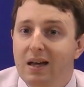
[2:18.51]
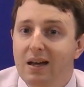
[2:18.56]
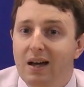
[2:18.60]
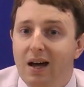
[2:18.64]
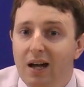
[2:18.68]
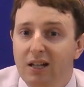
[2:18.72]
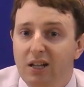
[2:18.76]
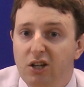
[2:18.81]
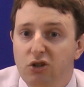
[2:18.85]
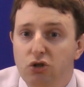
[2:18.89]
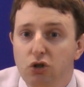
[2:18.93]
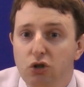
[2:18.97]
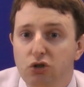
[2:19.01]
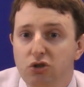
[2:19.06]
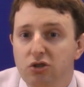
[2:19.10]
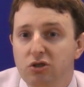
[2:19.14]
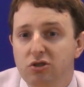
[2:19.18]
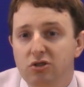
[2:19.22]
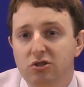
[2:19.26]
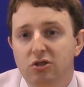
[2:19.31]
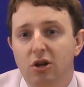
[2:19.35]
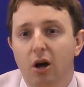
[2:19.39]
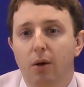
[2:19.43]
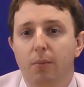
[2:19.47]
And it
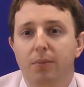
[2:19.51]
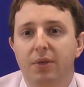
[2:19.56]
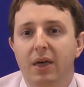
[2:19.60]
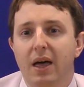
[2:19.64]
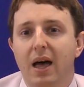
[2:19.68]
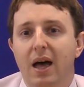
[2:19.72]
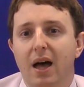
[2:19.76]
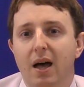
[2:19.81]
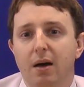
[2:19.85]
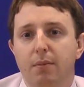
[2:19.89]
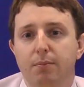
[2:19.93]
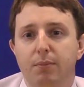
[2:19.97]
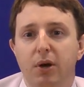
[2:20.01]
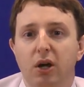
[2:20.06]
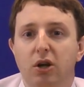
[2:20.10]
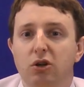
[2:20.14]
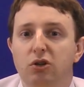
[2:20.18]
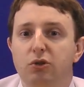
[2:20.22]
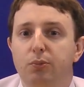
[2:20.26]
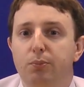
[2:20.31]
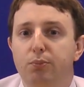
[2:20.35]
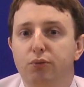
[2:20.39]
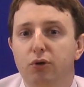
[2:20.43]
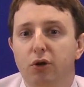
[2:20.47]
doesn't stop there,
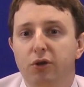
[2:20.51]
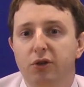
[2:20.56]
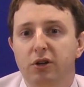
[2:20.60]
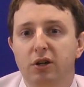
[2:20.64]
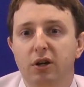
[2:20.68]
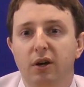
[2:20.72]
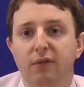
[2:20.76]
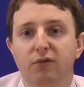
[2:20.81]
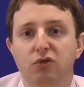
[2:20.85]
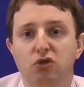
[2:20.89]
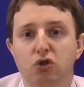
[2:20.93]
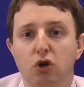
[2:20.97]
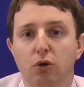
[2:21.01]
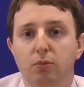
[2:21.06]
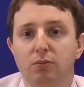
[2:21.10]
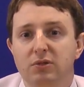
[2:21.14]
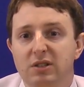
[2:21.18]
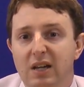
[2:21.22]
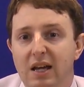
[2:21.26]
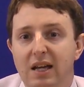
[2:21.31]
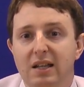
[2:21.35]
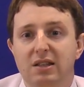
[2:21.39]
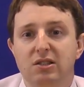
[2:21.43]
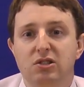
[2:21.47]
because Brother have
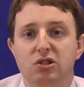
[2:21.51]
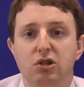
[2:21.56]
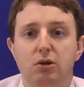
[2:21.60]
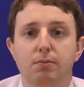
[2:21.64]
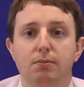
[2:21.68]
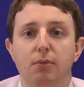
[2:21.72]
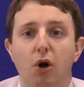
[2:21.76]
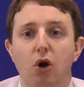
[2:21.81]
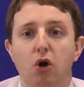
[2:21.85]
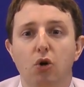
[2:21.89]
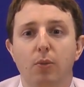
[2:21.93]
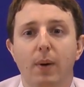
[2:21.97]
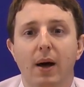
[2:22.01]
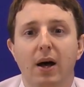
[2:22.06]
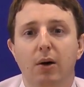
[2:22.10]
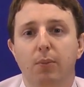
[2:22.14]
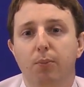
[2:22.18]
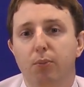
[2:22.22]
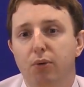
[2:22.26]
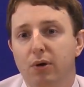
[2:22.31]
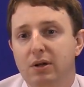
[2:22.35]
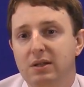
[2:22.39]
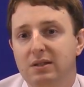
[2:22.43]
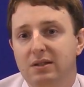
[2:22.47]
jumped into mobile
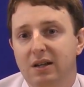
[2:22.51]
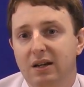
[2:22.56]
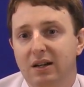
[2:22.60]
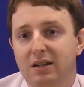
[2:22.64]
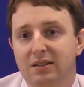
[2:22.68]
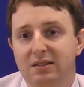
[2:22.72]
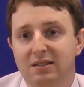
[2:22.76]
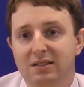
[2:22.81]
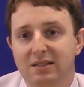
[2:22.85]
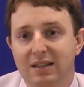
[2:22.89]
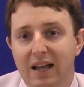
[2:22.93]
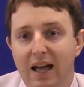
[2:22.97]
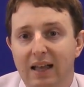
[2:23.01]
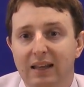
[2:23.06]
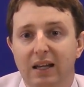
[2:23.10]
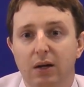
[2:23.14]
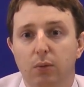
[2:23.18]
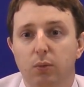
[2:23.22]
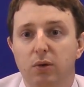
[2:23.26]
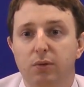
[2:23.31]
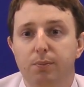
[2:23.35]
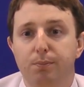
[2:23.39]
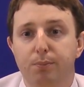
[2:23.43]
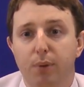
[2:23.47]
printing and
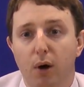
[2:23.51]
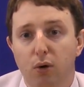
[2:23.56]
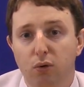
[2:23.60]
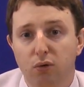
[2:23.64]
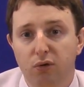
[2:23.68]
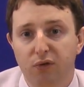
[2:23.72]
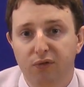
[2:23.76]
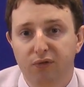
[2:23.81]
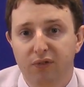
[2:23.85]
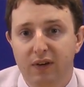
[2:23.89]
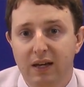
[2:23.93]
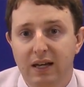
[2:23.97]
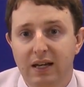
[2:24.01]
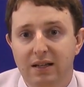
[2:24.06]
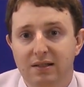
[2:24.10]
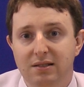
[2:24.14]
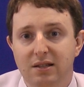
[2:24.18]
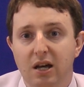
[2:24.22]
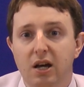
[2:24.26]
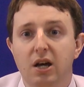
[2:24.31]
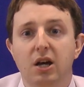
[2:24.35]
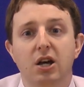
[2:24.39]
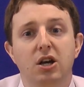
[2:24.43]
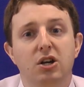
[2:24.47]
scanning with both feet,
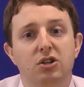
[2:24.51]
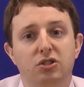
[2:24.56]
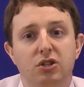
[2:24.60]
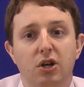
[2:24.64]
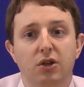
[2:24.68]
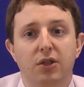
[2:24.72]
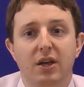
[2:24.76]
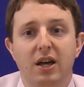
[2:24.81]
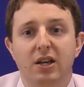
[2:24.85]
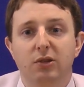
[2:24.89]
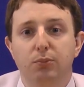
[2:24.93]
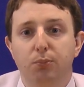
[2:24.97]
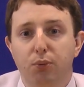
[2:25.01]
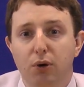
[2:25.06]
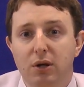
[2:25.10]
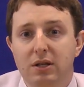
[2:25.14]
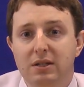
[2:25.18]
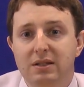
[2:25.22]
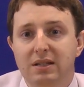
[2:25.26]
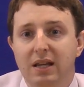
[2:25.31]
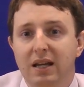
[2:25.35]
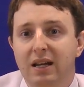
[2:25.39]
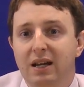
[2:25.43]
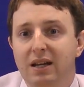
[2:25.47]
so there's
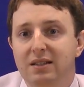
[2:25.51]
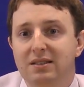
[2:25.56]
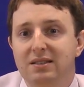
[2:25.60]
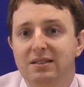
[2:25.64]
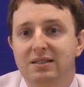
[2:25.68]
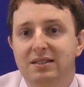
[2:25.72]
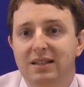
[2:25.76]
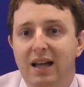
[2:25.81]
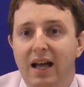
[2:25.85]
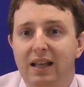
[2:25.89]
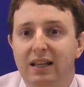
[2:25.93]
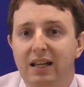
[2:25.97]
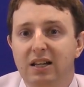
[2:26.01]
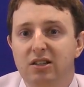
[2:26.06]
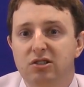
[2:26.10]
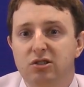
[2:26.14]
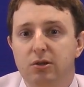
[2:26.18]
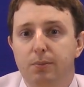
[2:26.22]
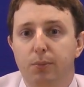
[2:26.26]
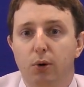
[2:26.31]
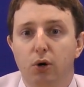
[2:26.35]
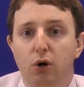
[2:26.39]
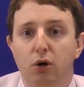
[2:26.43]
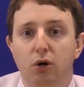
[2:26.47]
printing and scanning
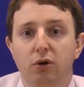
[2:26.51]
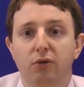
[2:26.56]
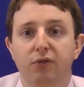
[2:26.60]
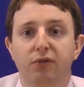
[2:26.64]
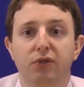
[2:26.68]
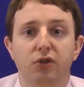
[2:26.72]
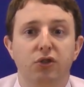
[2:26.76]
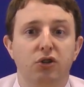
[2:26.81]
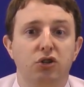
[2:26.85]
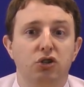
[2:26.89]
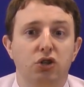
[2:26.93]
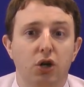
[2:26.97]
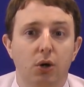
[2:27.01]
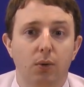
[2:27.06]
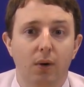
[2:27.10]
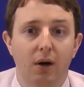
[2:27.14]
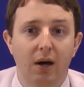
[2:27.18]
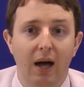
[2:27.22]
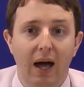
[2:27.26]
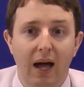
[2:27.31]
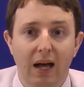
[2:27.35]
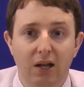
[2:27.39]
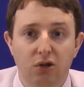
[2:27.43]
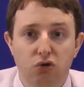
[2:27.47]
support for the
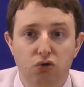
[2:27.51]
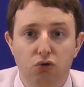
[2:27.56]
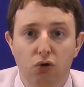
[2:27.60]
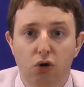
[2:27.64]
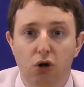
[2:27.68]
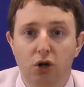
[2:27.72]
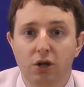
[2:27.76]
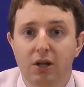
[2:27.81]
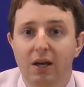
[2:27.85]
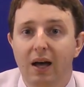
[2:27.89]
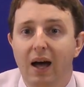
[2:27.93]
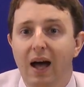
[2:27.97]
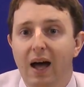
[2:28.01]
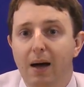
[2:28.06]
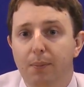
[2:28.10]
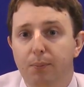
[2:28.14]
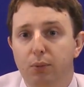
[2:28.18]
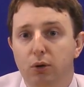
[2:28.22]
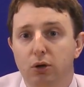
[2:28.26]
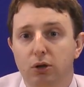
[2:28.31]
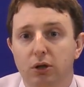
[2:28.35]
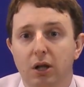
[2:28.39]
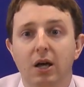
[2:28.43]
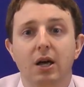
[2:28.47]
newer Android,
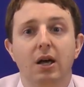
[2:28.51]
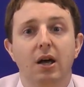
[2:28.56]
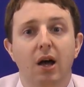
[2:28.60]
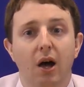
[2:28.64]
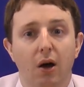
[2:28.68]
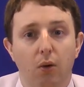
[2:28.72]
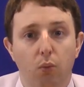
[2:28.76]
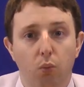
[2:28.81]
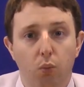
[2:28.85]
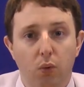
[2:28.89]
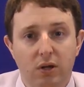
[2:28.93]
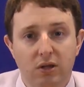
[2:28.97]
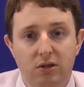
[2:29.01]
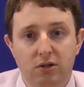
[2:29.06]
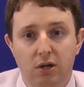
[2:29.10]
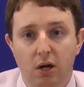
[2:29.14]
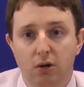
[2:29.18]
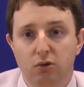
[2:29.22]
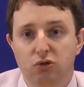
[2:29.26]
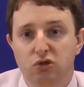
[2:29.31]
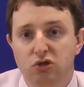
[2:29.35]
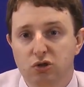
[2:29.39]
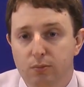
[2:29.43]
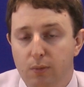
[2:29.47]
Apple and
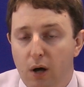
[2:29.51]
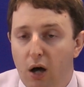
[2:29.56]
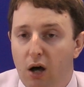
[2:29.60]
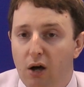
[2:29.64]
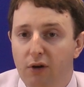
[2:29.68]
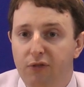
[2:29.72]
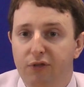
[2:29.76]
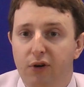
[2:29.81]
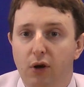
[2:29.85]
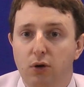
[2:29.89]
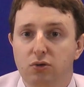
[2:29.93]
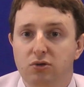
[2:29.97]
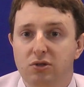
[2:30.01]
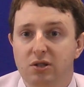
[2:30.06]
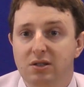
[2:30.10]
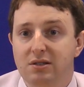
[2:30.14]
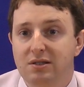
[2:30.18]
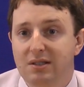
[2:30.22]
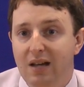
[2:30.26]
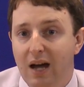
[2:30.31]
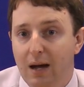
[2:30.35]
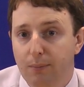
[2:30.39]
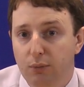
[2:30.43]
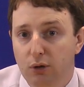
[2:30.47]
Windows smartphones and
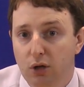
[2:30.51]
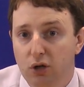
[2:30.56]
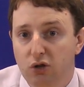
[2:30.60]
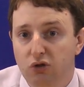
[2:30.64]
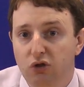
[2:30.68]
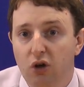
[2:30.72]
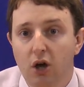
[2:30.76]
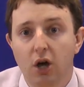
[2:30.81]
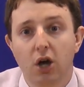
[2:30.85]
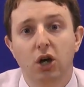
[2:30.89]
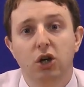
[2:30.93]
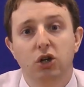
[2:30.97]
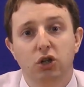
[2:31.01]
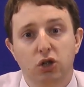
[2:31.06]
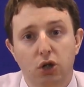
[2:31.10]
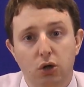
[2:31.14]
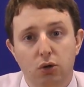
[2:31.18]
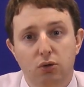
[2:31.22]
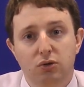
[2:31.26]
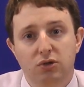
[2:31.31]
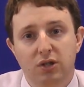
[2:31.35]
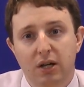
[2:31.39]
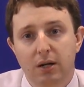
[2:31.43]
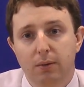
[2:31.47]
tablets
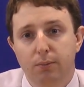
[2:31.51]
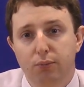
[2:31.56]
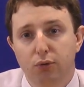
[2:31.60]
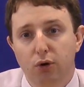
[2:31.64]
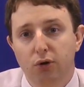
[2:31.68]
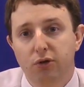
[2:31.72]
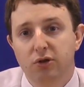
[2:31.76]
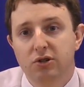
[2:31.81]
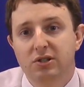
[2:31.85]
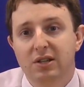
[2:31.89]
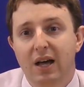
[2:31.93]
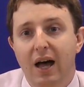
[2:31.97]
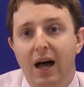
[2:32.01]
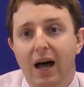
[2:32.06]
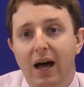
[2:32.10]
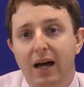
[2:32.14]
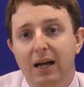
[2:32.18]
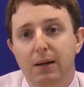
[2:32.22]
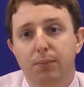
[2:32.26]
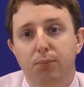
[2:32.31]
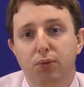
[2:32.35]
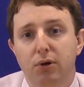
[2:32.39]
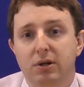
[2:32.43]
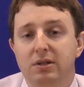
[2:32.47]
using Brother's
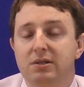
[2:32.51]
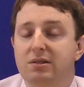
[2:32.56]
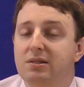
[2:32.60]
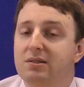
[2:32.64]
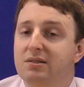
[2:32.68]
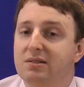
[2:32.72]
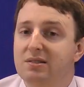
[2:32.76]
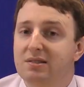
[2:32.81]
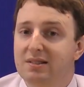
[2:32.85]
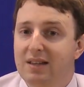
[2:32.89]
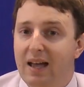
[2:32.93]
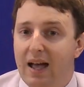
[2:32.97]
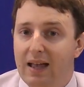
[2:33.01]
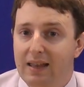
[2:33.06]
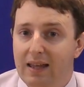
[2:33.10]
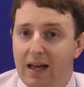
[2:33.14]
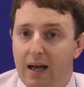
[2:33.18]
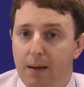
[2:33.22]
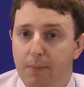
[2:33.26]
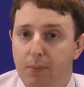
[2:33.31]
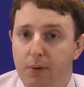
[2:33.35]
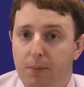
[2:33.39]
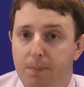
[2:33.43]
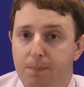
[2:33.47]
iPrint and Scan
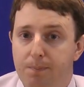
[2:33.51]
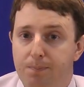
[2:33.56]
app.